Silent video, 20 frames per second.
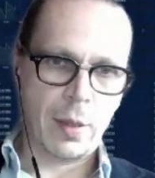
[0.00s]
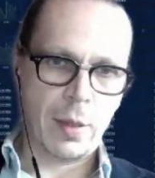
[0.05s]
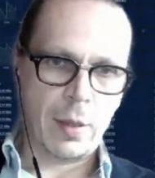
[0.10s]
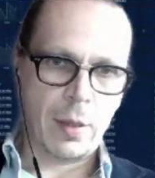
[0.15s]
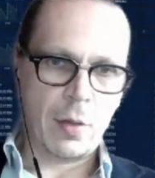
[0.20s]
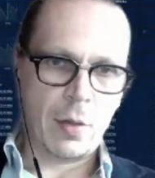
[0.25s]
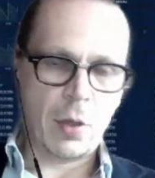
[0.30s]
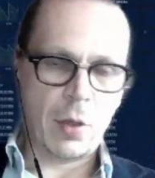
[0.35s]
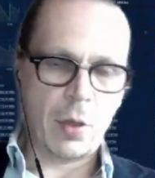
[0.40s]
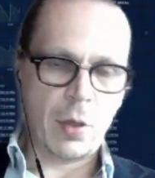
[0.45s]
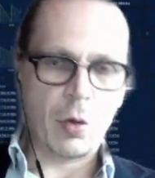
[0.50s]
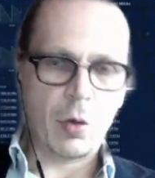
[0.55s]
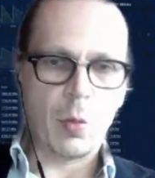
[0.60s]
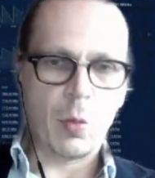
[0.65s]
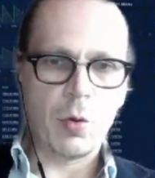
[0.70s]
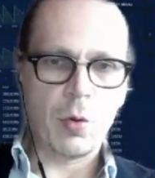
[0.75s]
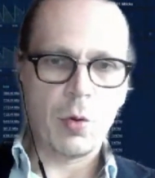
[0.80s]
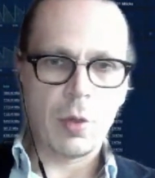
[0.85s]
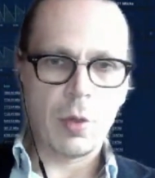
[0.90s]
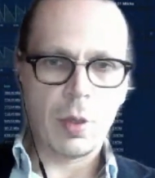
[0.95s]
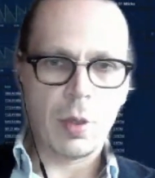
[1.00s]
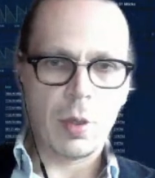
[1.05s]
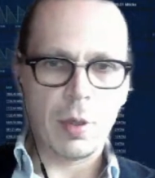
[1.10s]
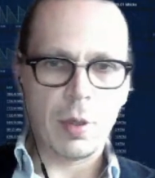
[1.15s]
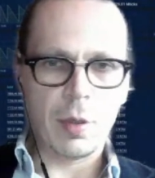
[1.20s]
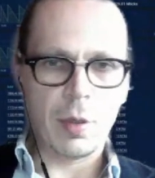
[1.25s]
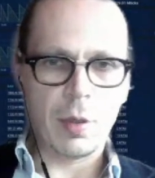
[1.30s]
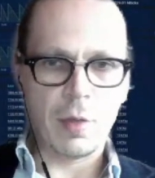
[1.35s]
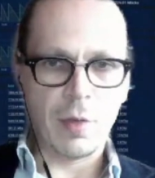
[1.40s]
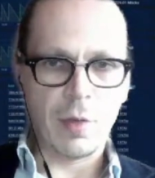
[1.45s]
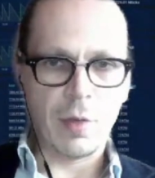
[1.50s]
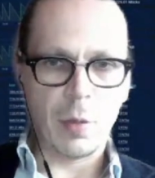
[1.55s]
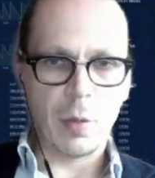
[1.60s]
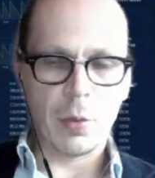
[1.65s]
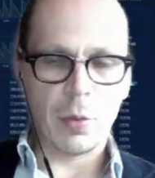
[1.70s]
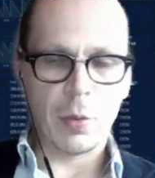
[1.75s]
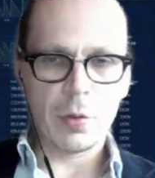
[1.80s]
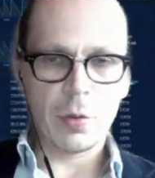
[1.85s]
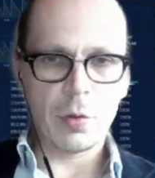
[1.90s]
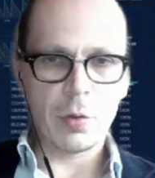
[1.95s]
that community
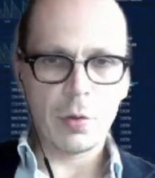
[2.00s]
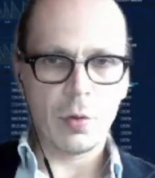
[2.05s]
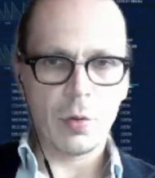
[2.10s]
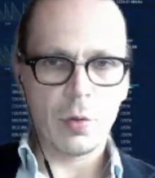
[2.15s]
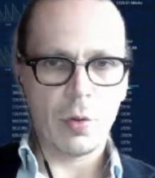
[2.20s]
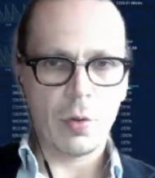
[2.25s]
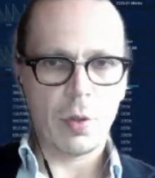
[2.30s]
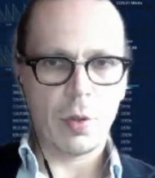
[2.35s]
developers could